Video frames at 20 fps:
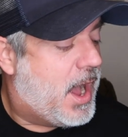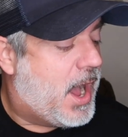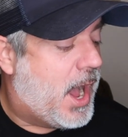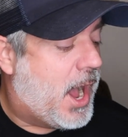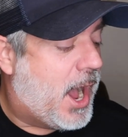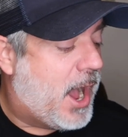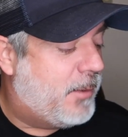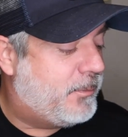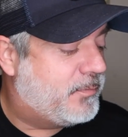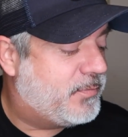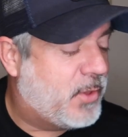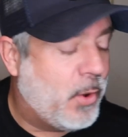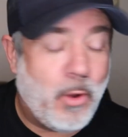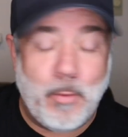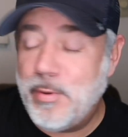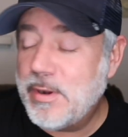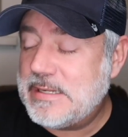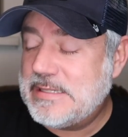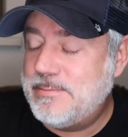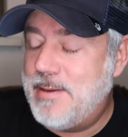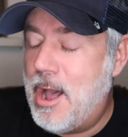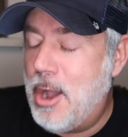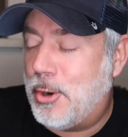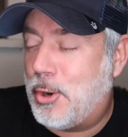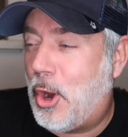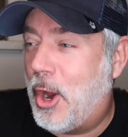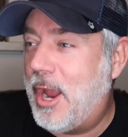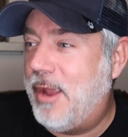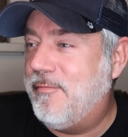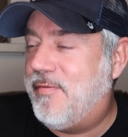Um, the whole book's about
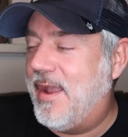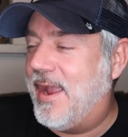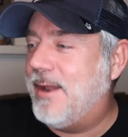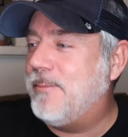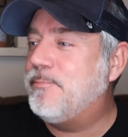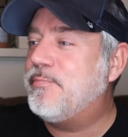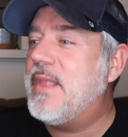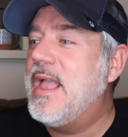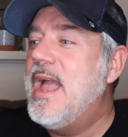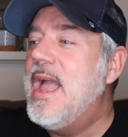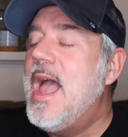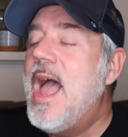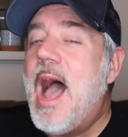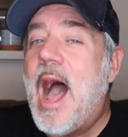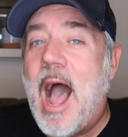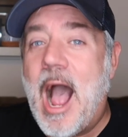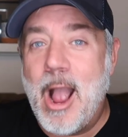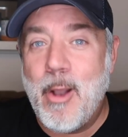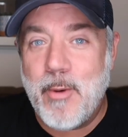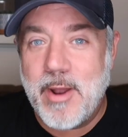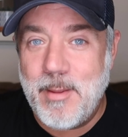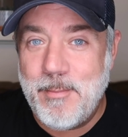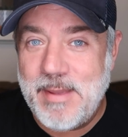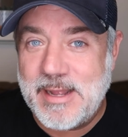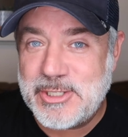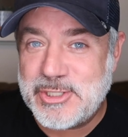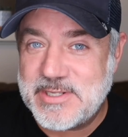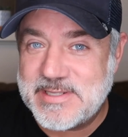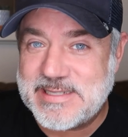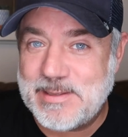grieving. I wanna
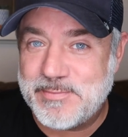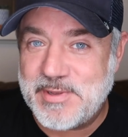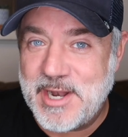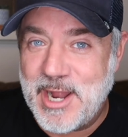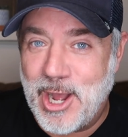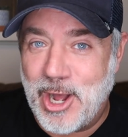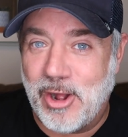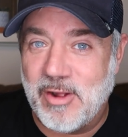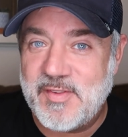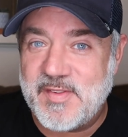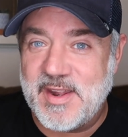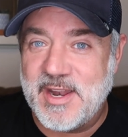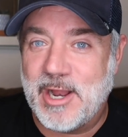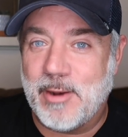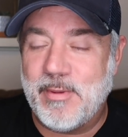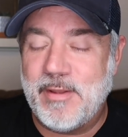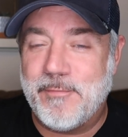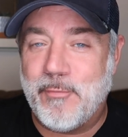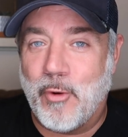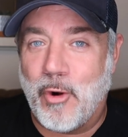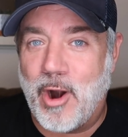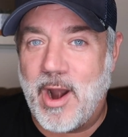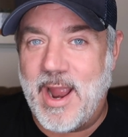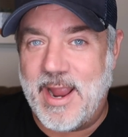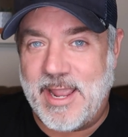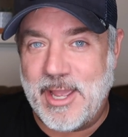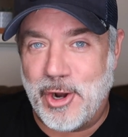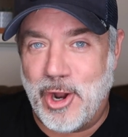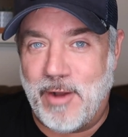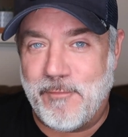mention something else in here before
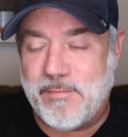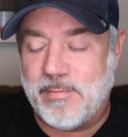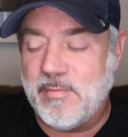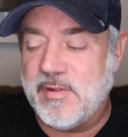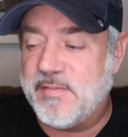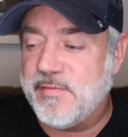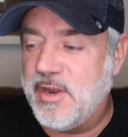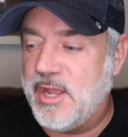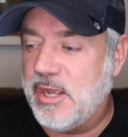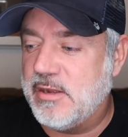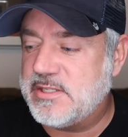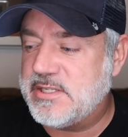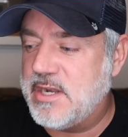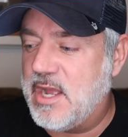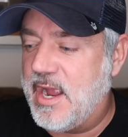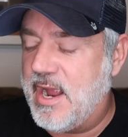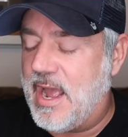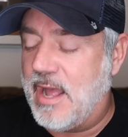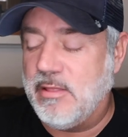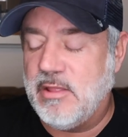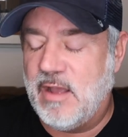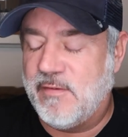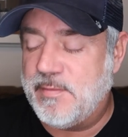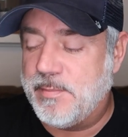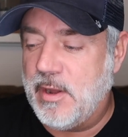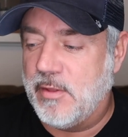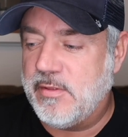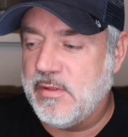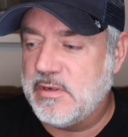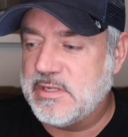I get off from this video tonight. I
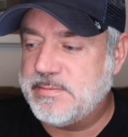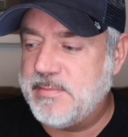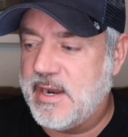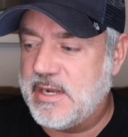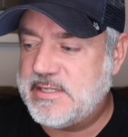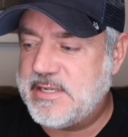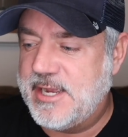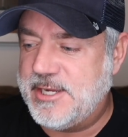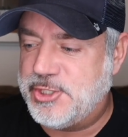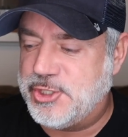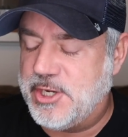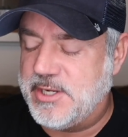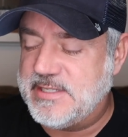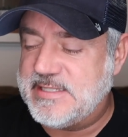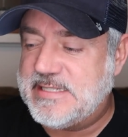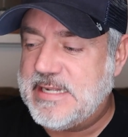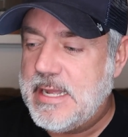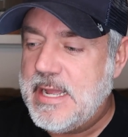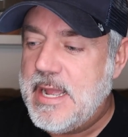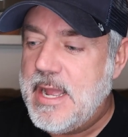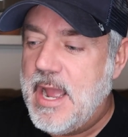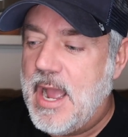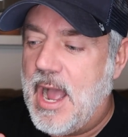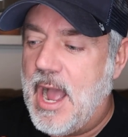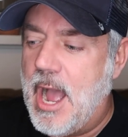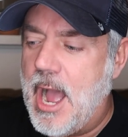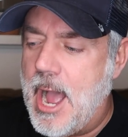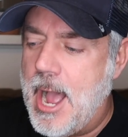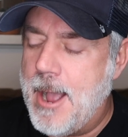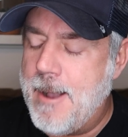loved both of those meditations.
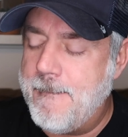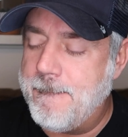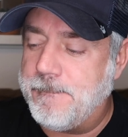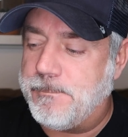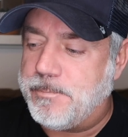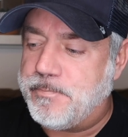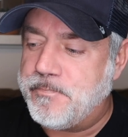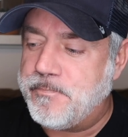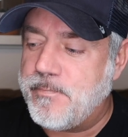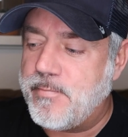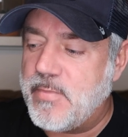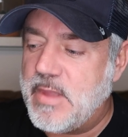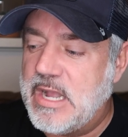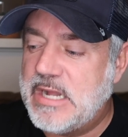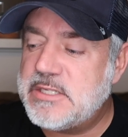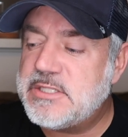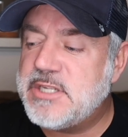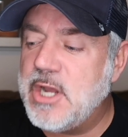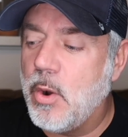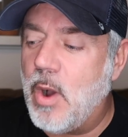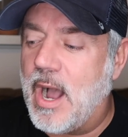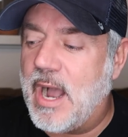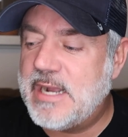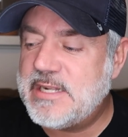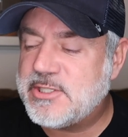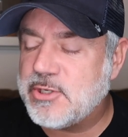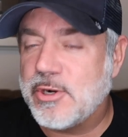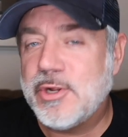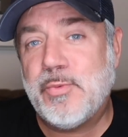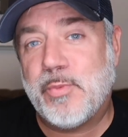Um, so
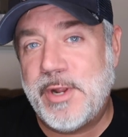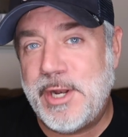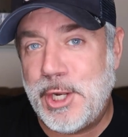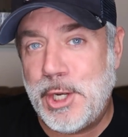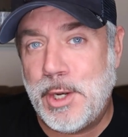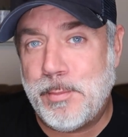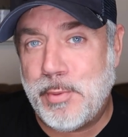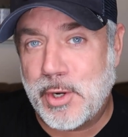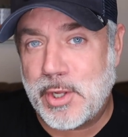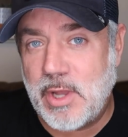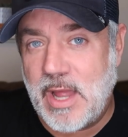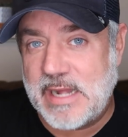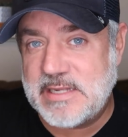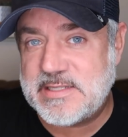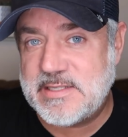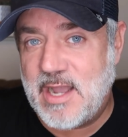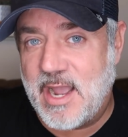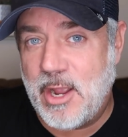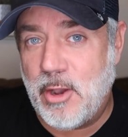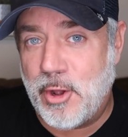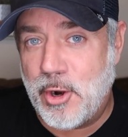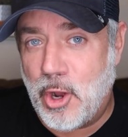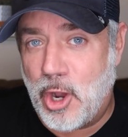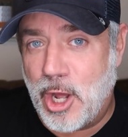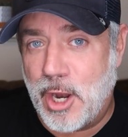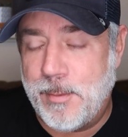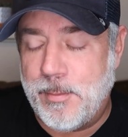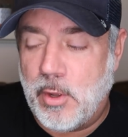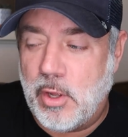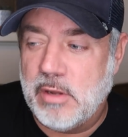I started reading a book last night on
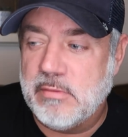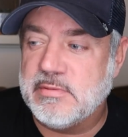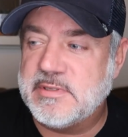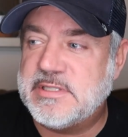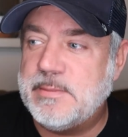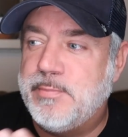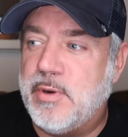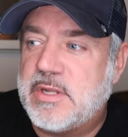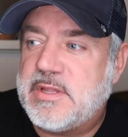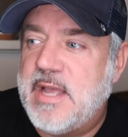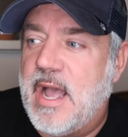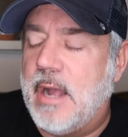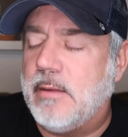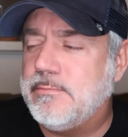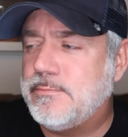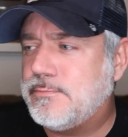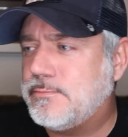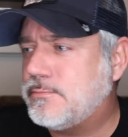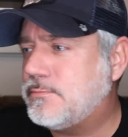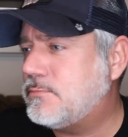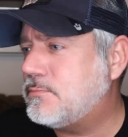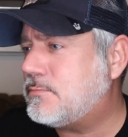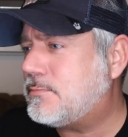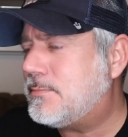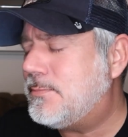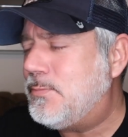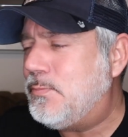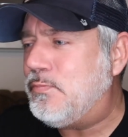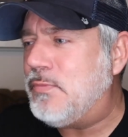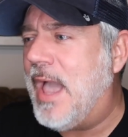Audible. It was a book that
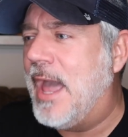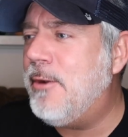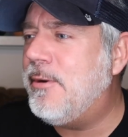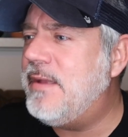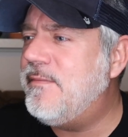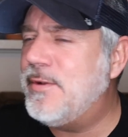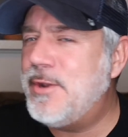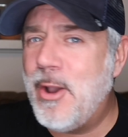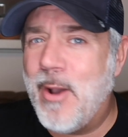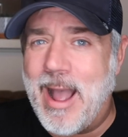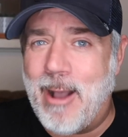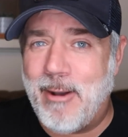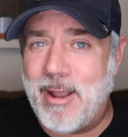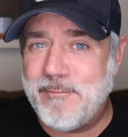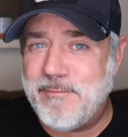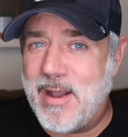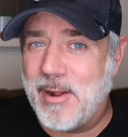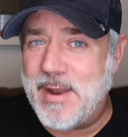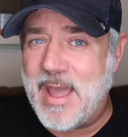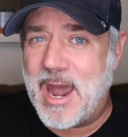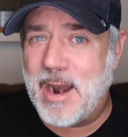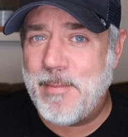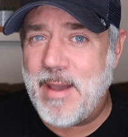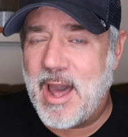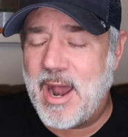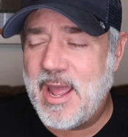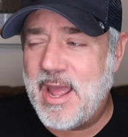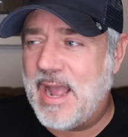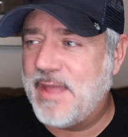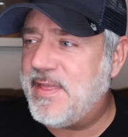I don't even know how I found out
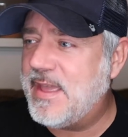about it.